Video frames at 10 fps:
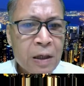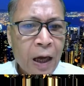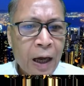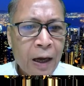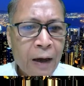
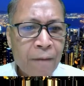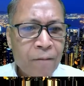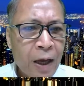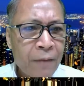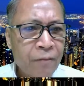
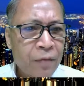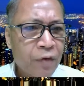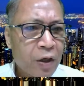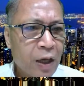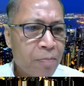And
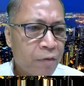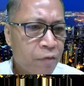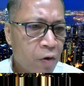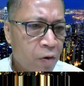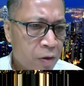for the upper
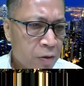floor,